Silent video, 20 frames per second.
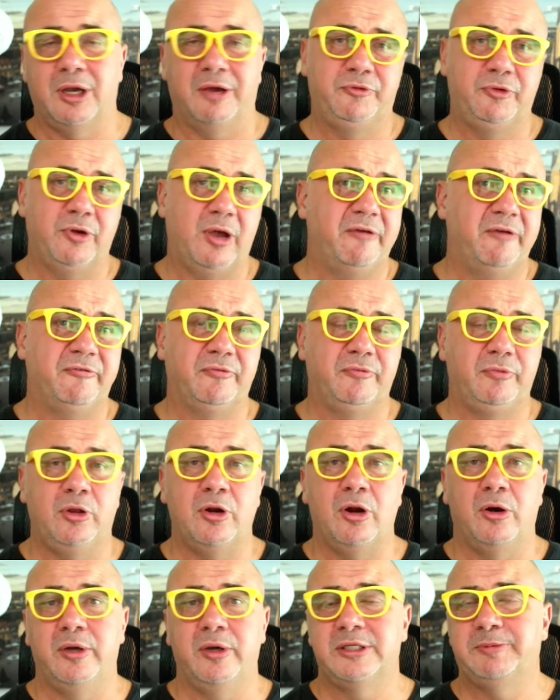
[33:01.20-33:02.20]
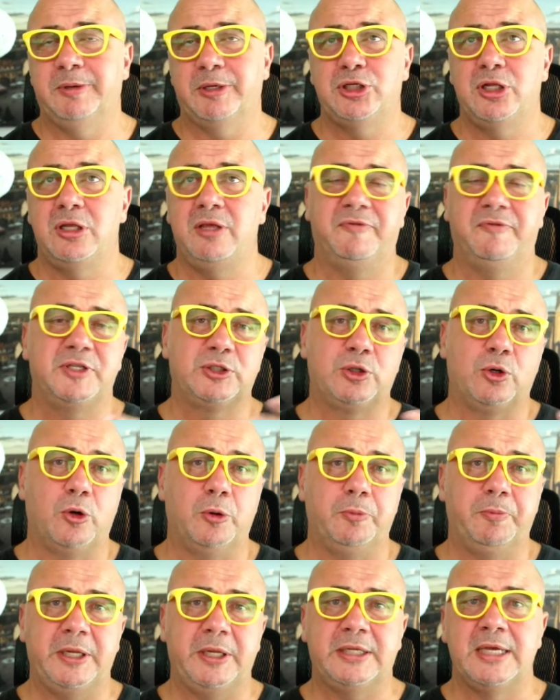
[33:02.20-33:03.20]
you have to have, especially if it's
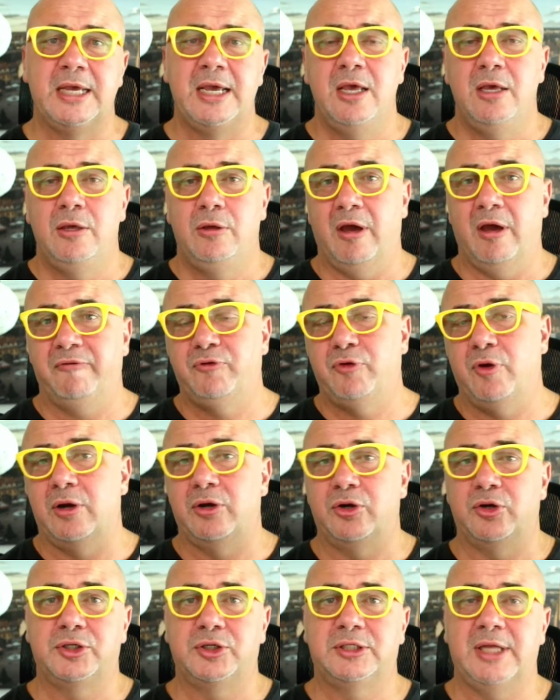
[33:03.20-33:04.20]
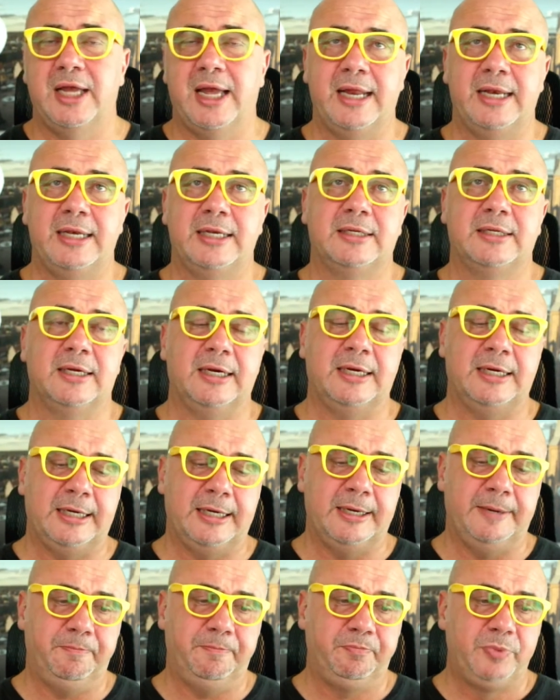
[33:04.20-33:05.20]
corporate, you have to understand
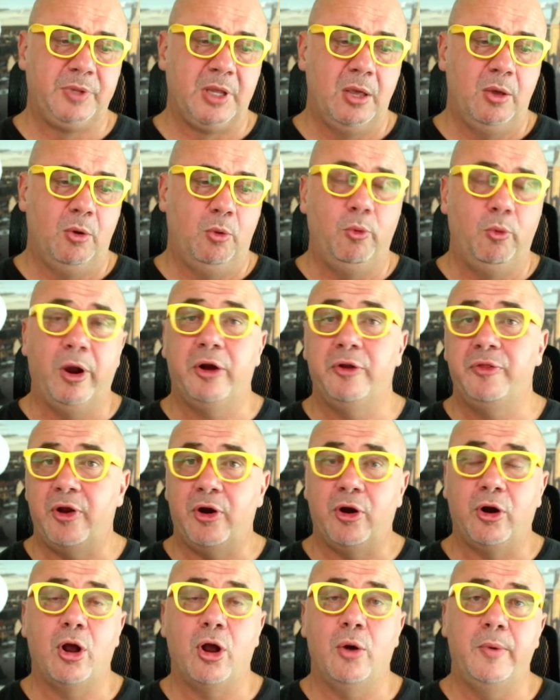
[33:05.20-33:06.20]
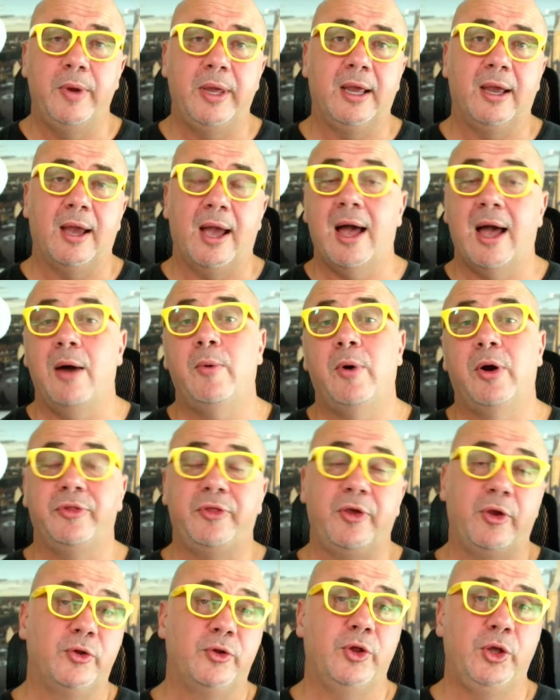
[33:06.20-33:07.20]
where they're going. How are
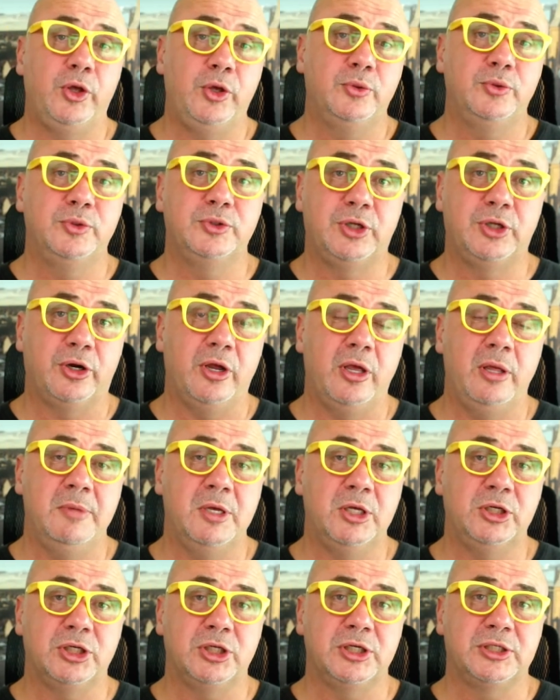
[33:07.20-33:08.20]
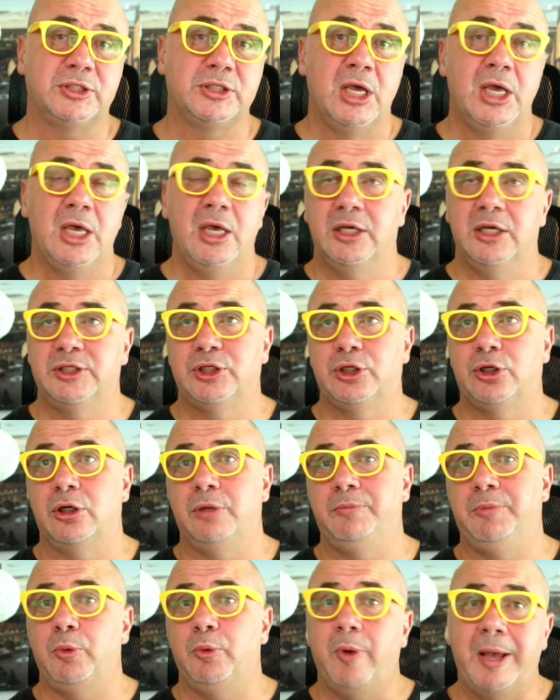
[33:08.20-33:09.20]
they going to use their images? Is it going
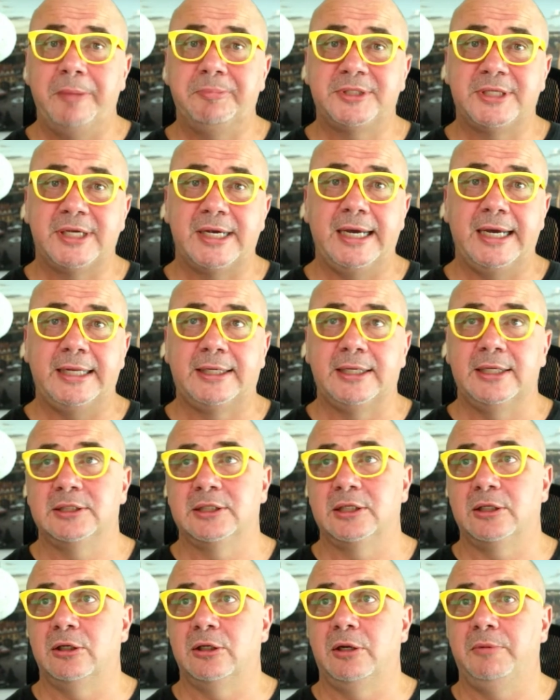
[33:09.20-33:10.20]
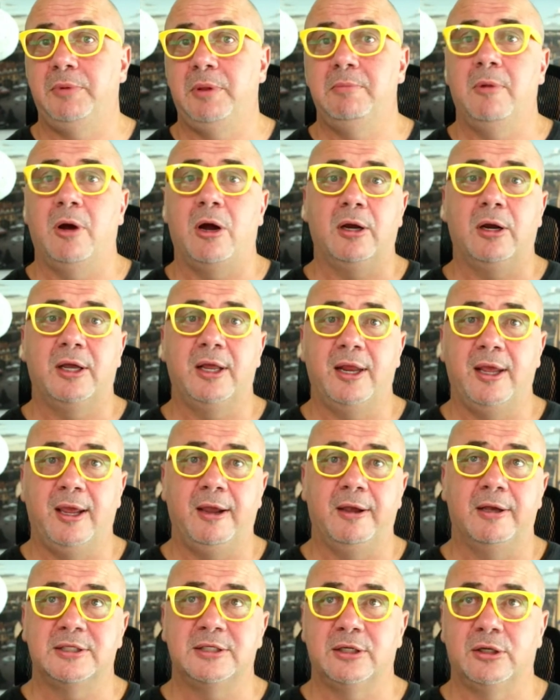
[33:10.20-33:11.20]
to be website? Is it going to be
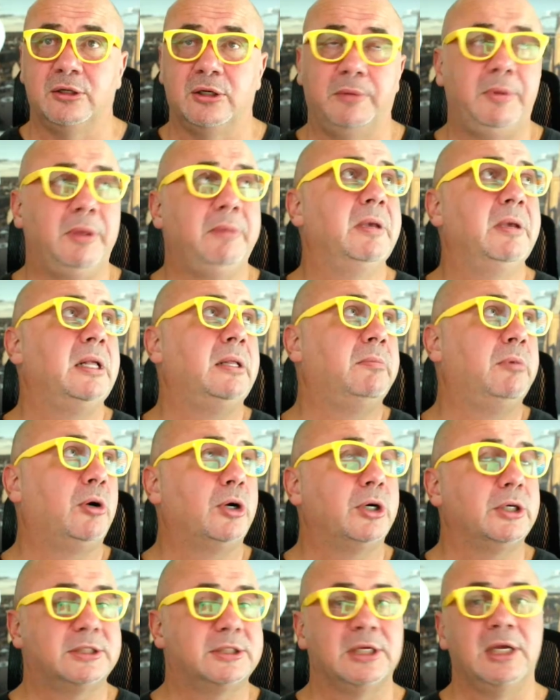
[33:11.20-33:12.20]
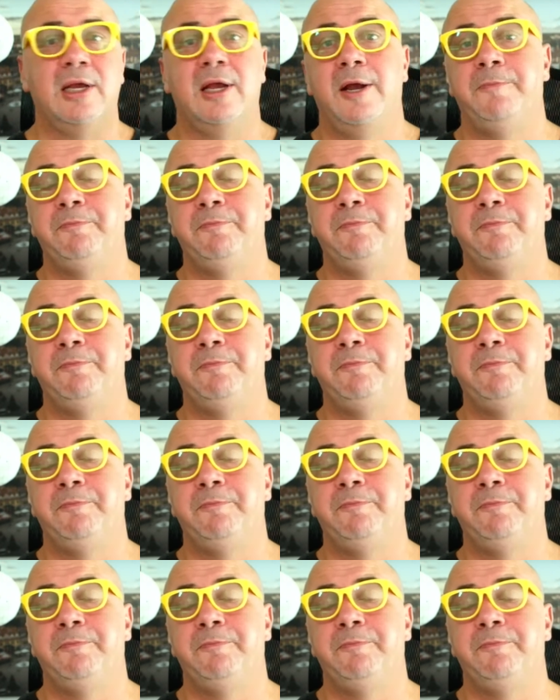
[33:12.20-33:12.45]
marketing? Is it going to be billboards?